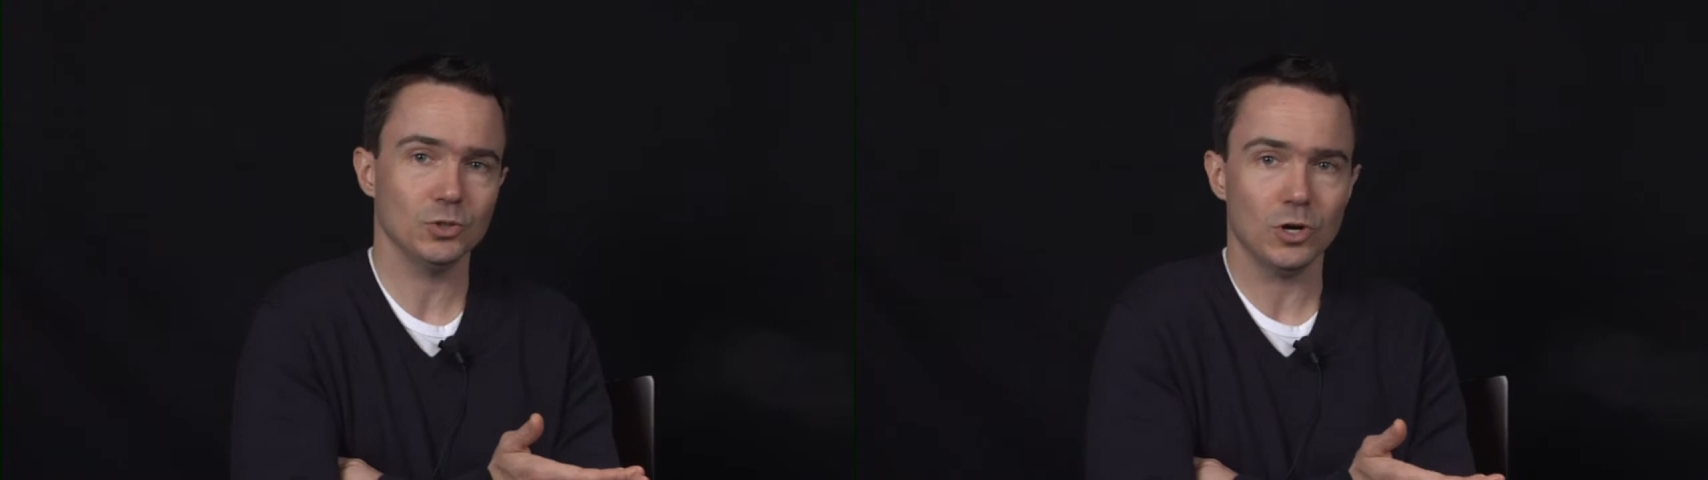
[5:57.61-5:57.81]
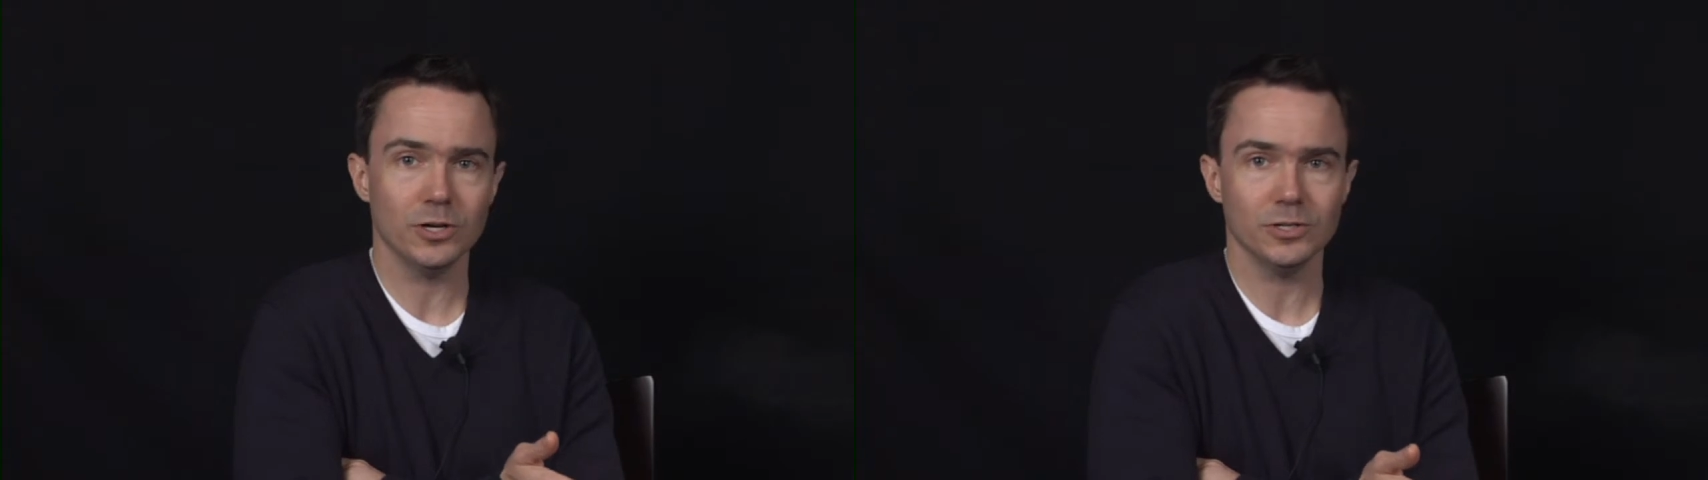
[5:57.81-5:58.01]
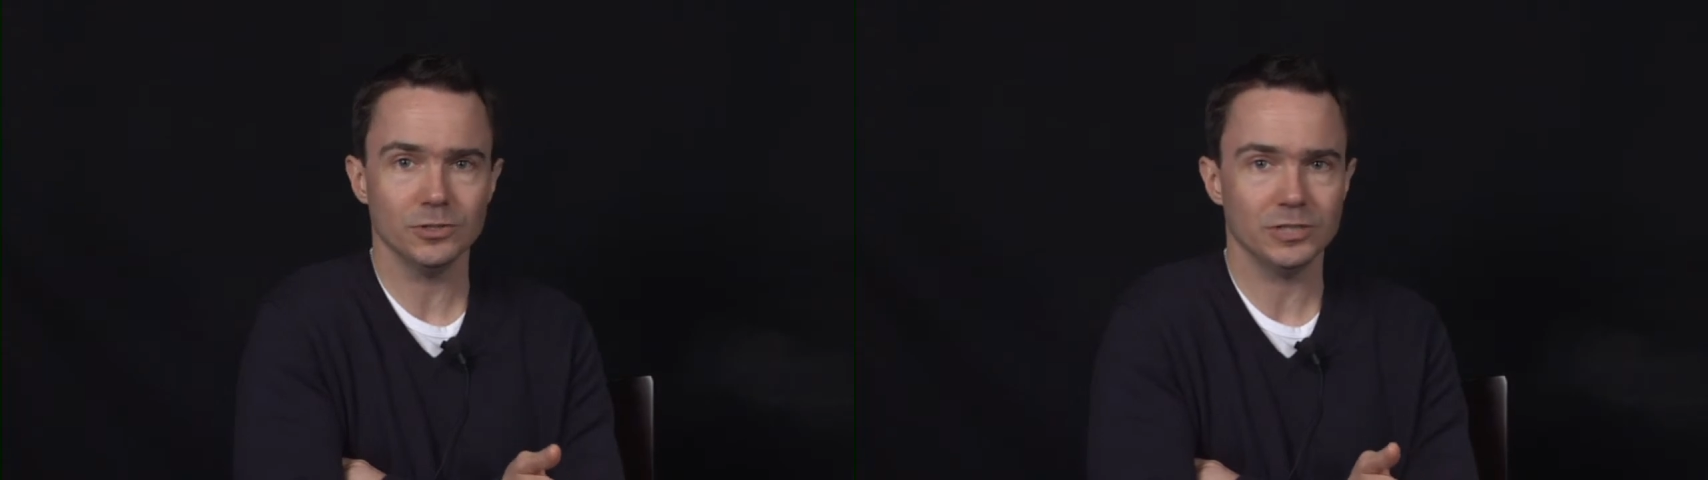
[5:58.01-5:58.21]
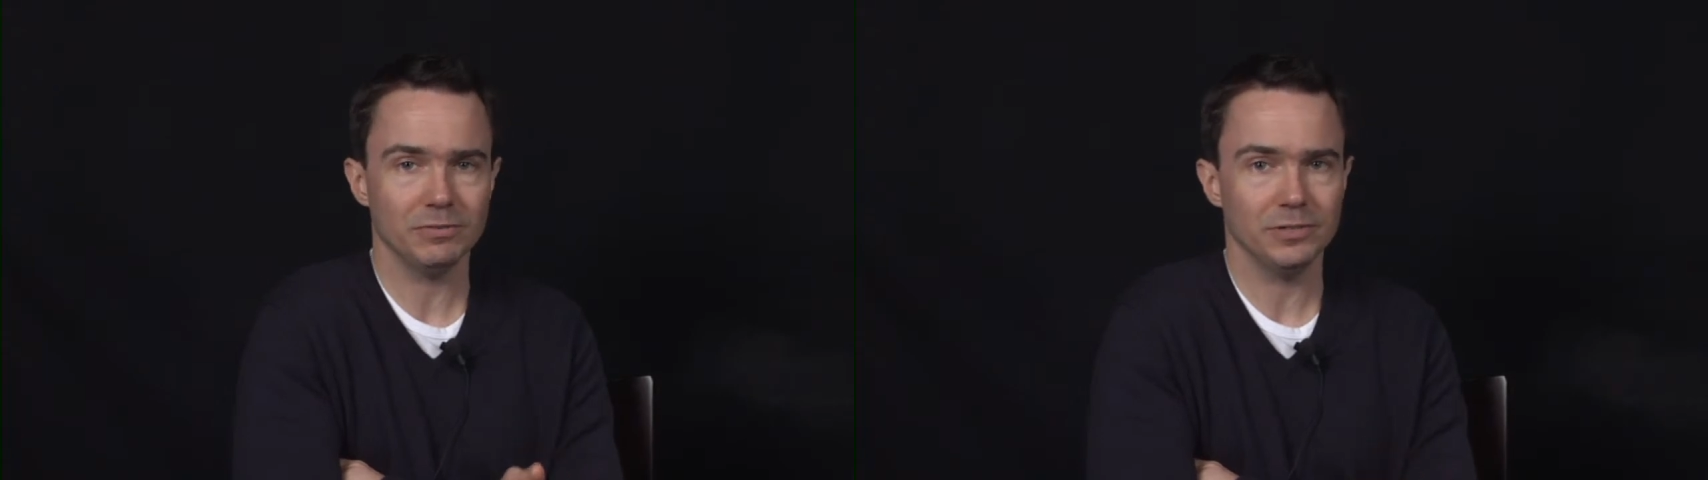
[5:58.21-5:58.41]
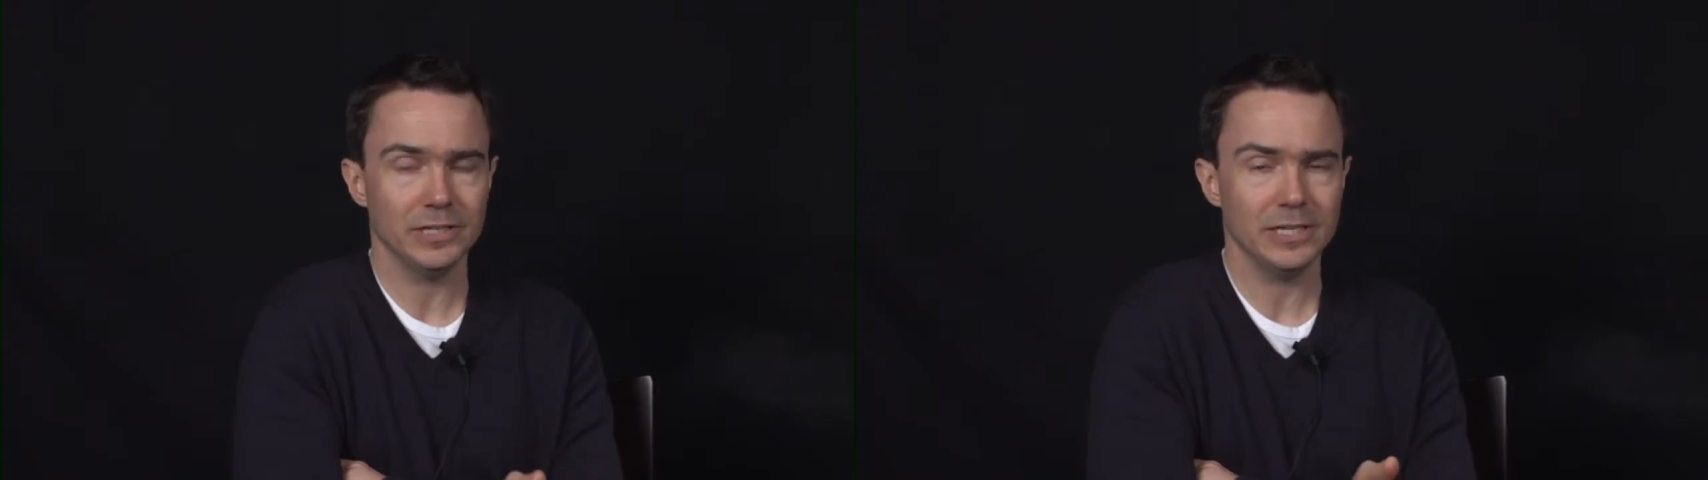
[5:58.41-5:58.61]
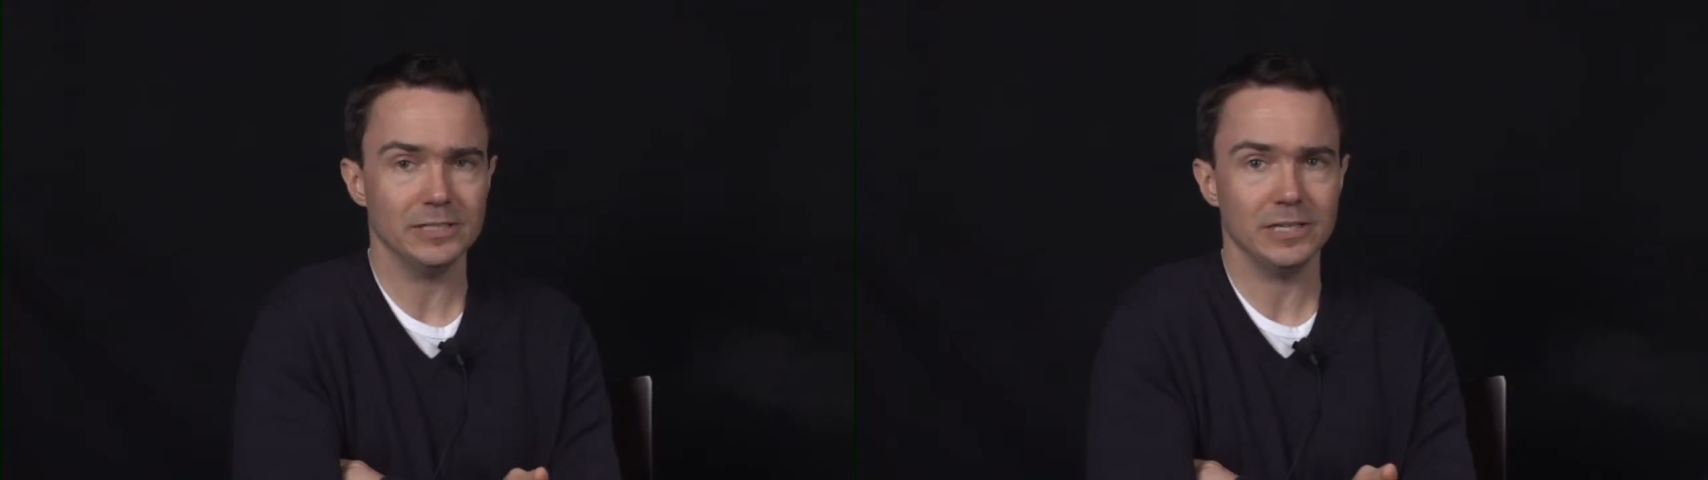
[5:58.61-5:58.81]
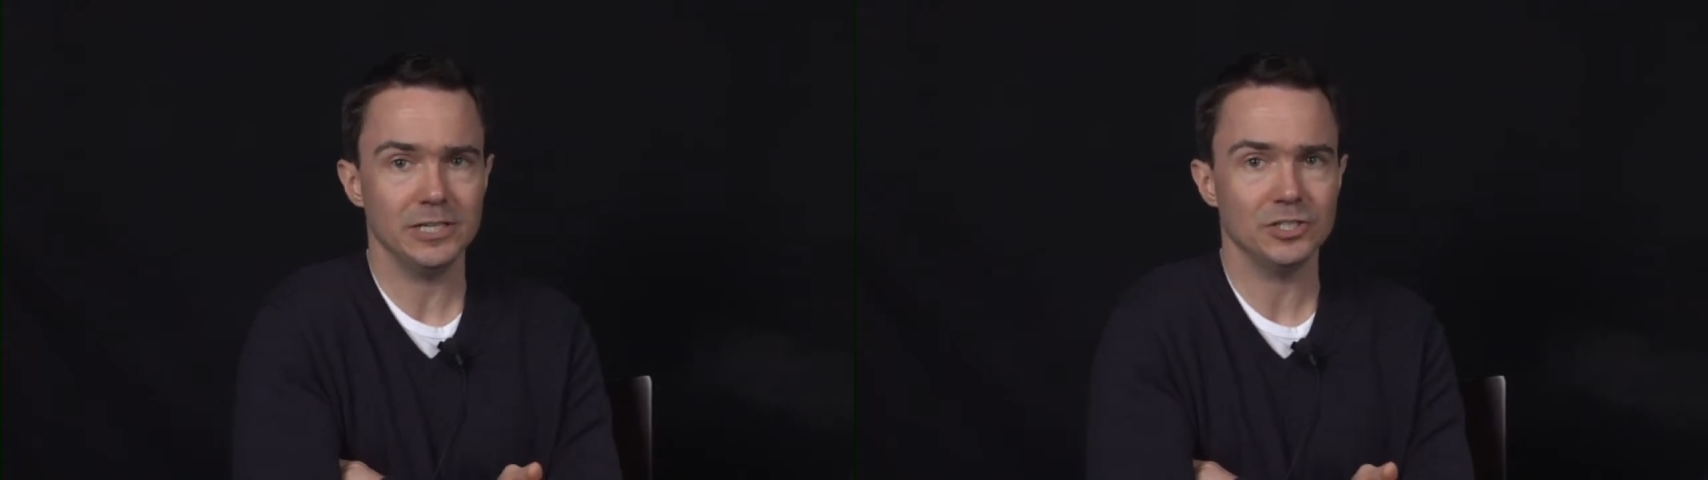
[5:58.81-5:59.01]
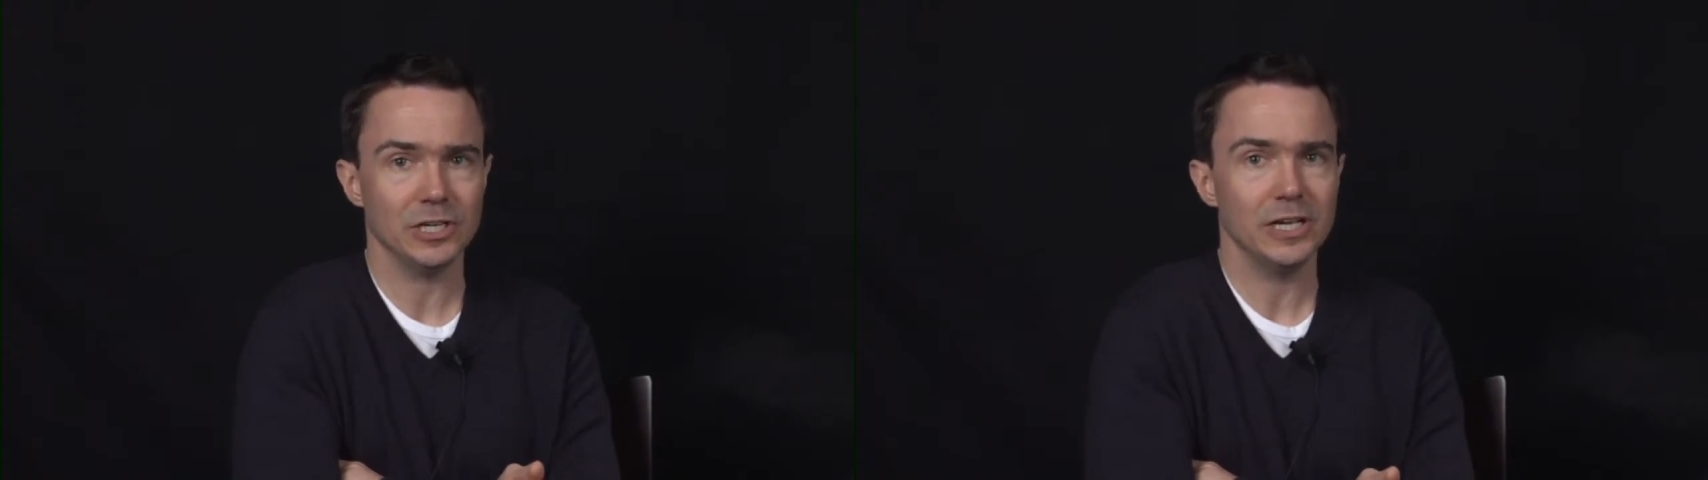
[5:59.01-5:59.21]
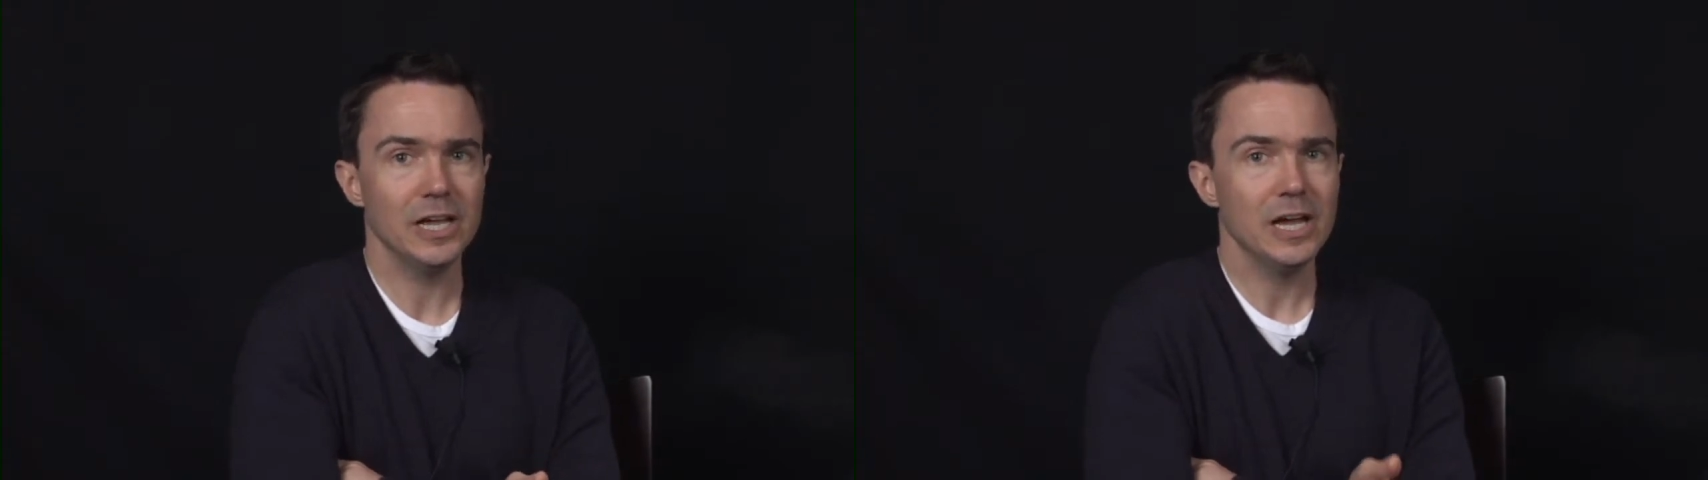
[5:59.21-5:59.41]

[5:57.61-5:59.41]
Suharto suffered in Indonesia.